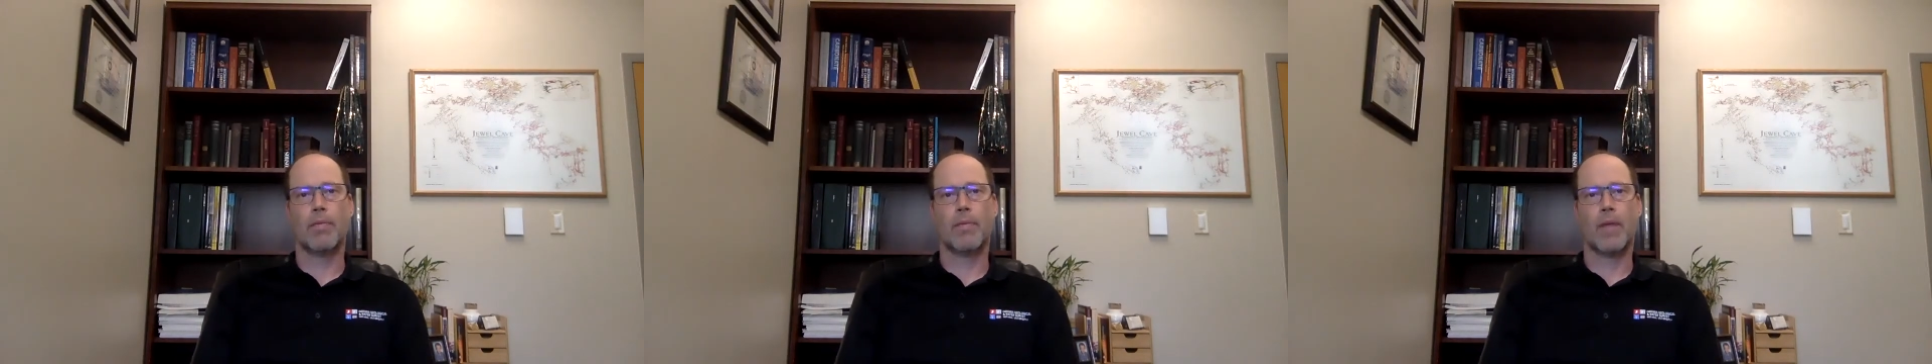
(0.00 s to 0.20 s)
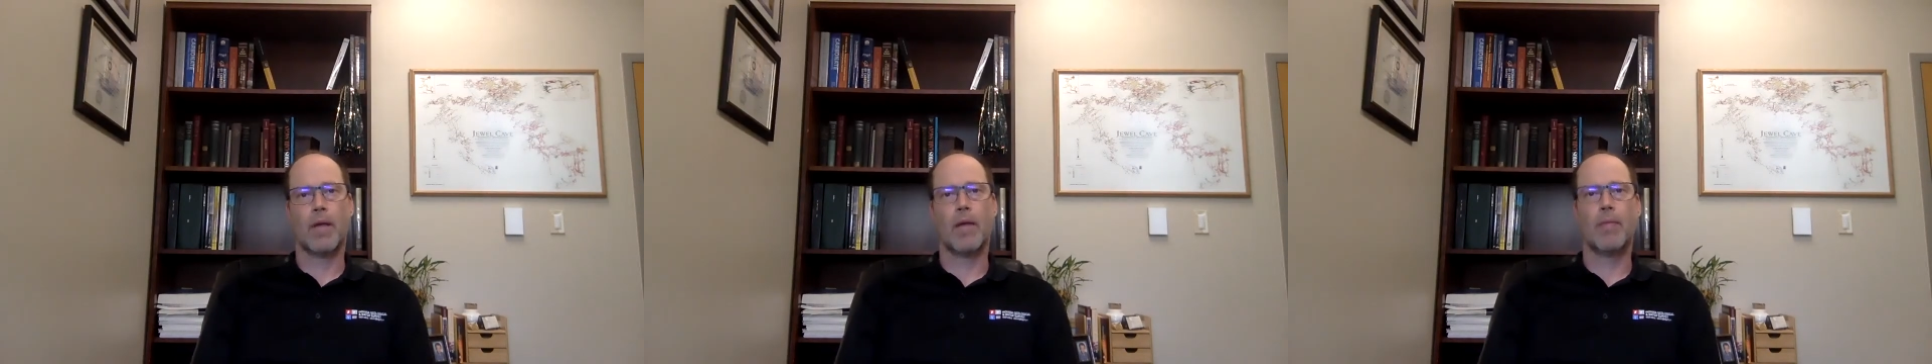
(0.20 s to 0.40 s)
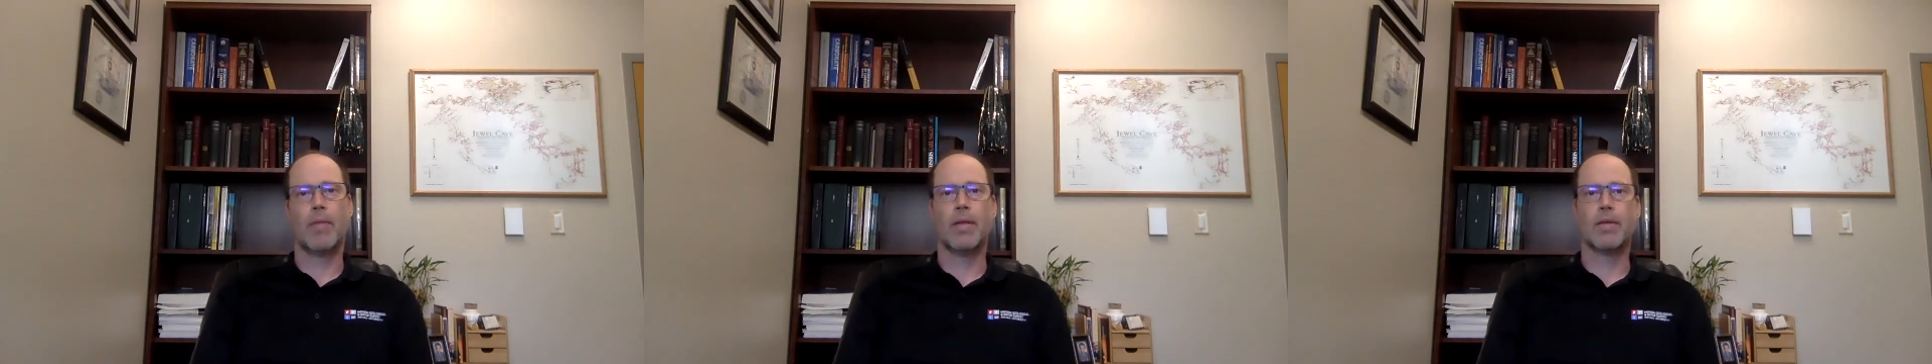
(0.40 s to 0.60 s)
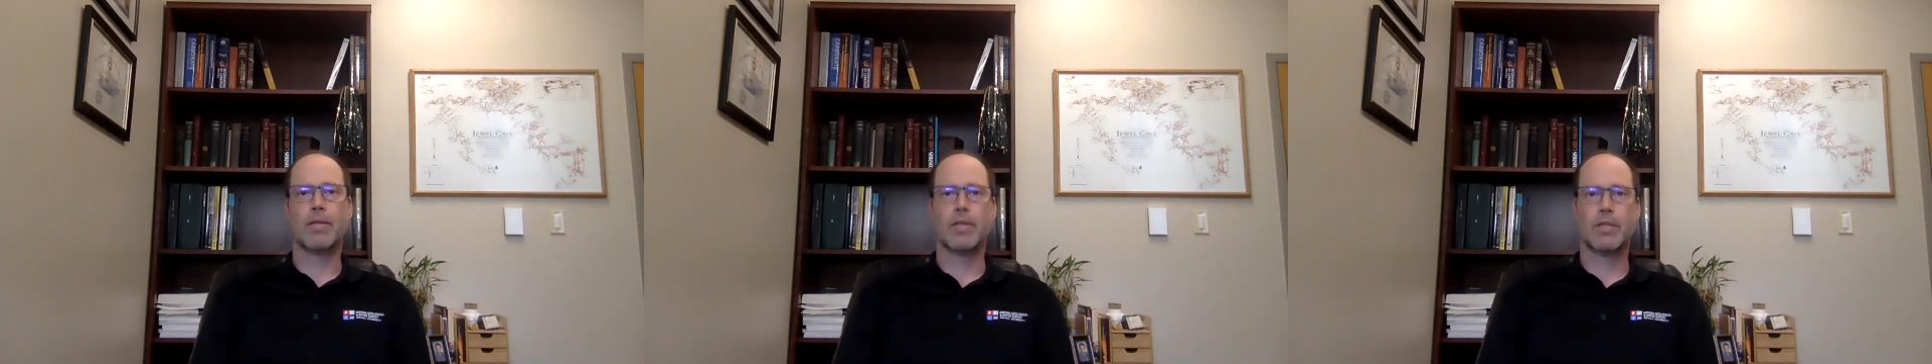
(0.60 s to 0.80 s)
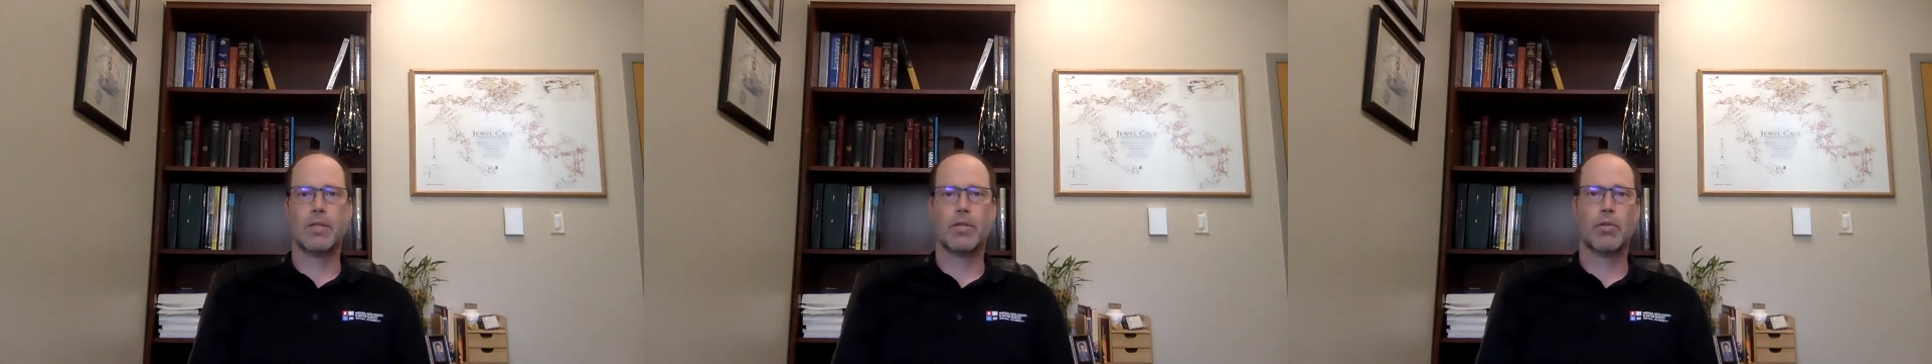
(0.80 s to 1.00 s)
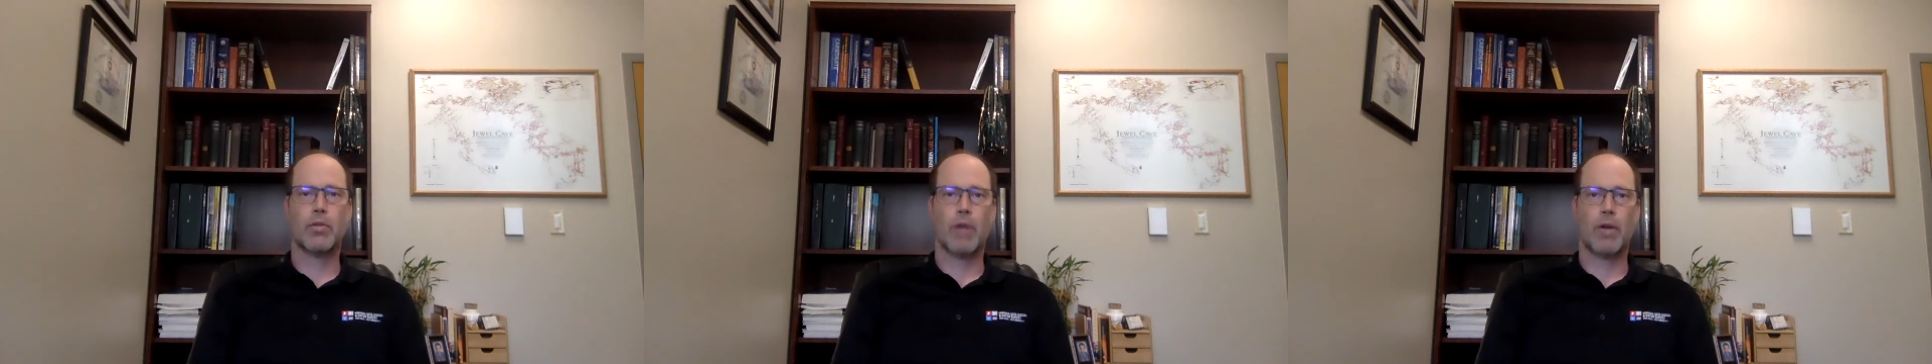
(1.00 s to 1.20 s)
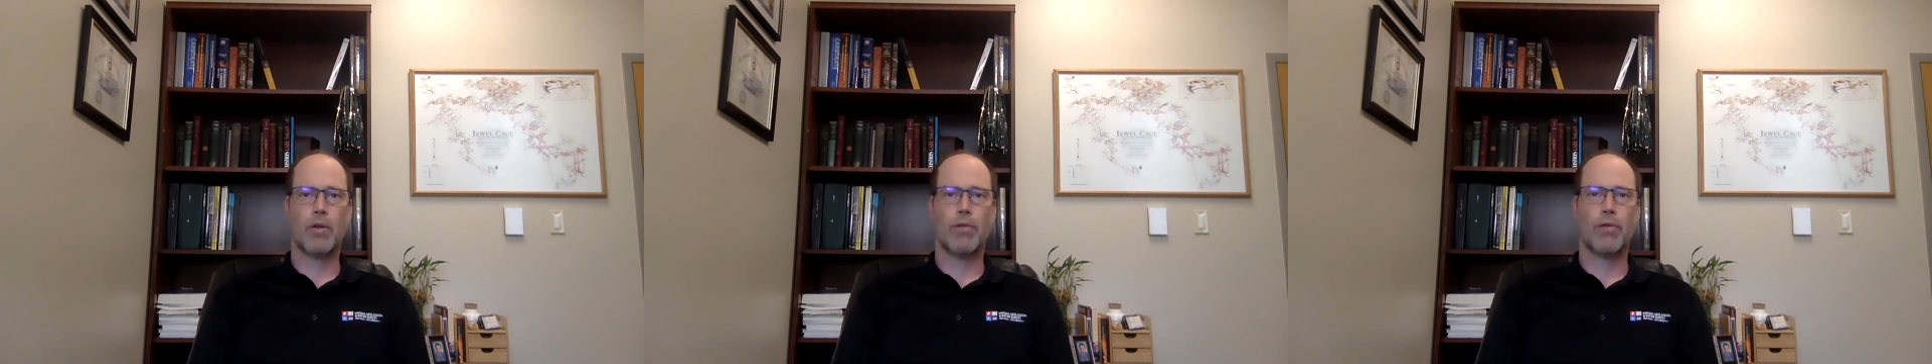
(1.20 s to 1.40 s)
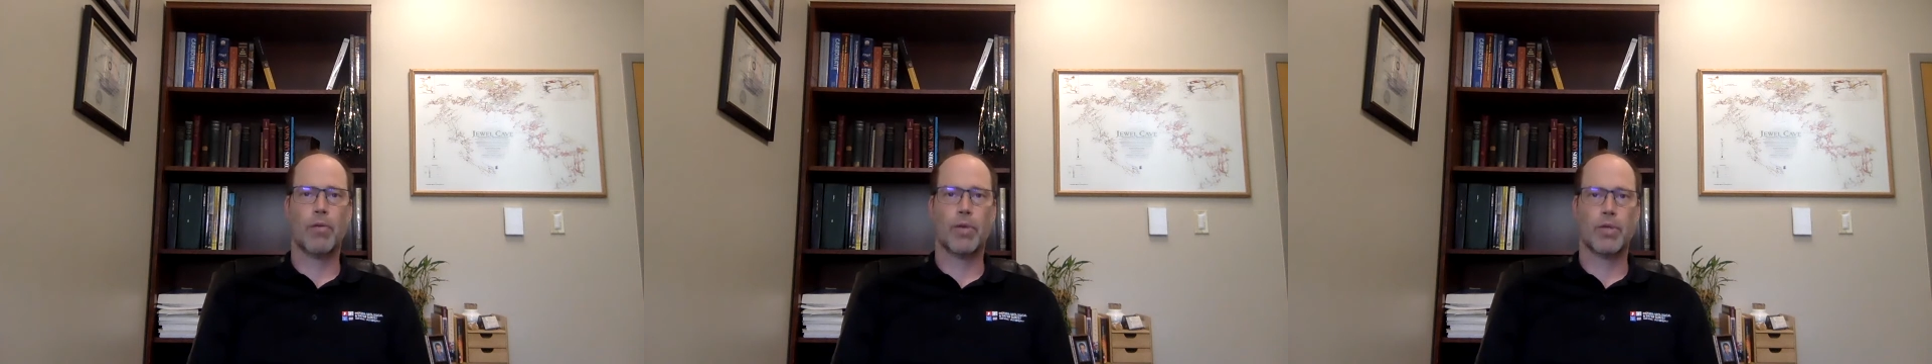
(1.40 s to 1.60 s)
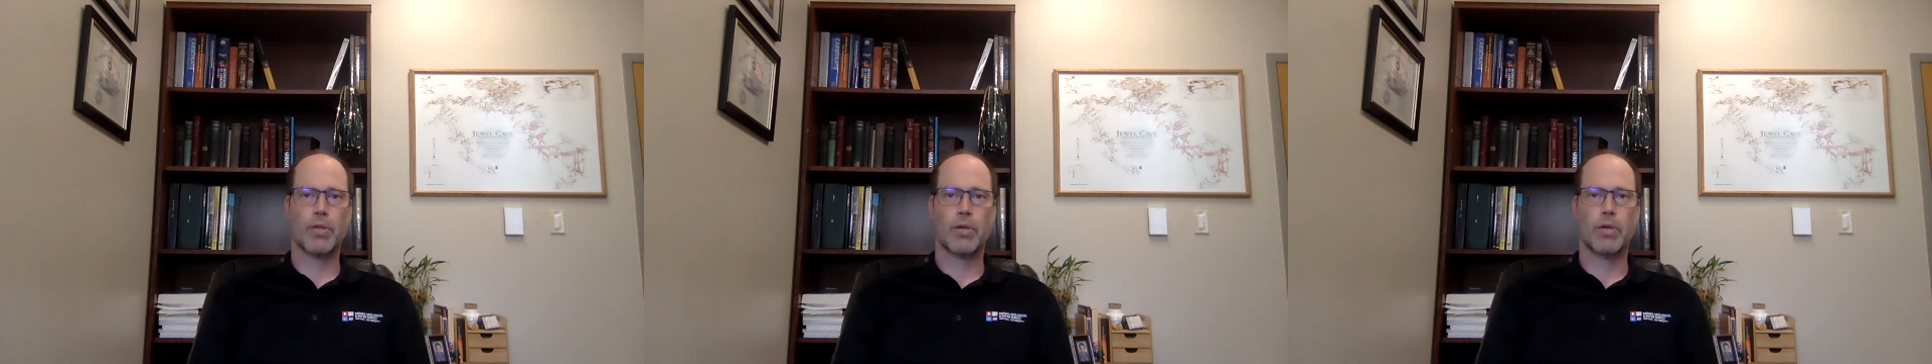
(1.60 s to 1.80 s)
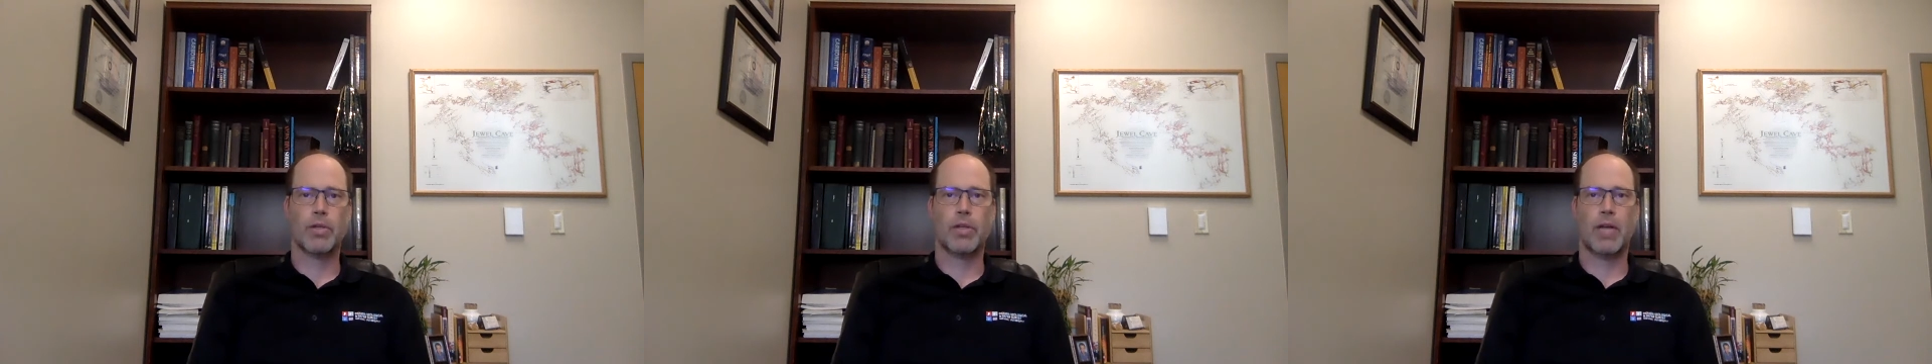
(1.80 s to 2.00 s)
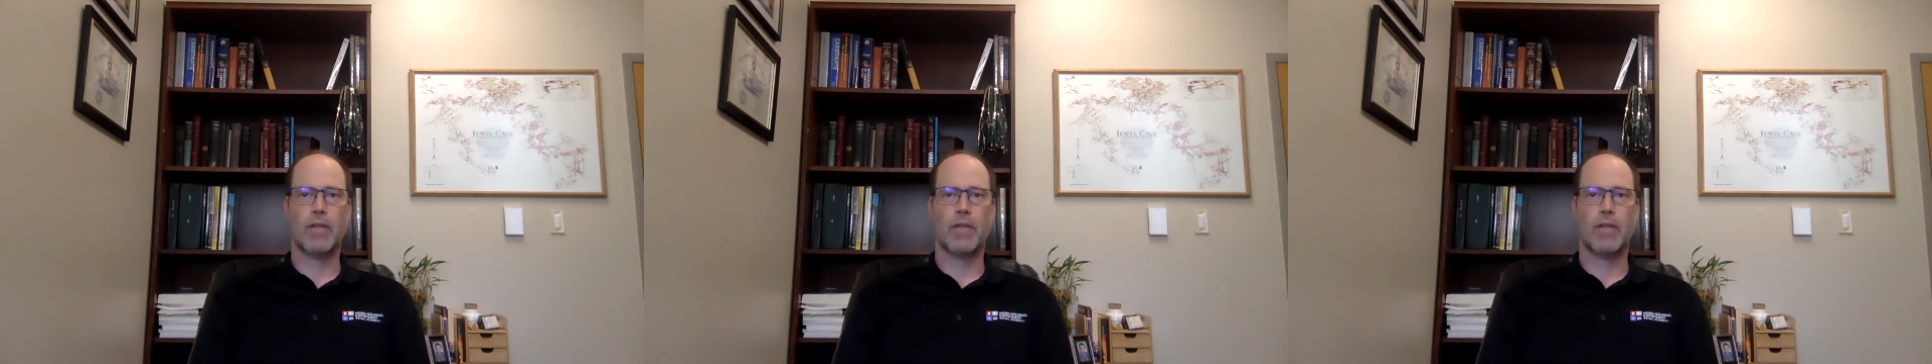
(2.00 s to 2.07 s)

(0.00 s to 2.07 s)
I am the Assistant Director for Research